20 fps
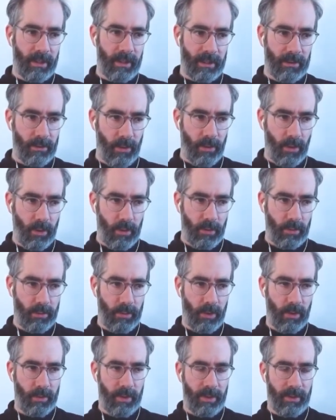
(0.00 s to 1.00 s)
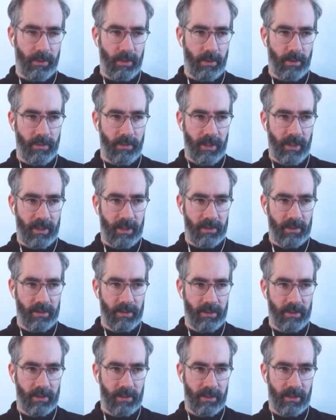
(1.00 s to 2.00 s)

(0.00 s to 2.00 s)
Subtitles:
at home or with your friends.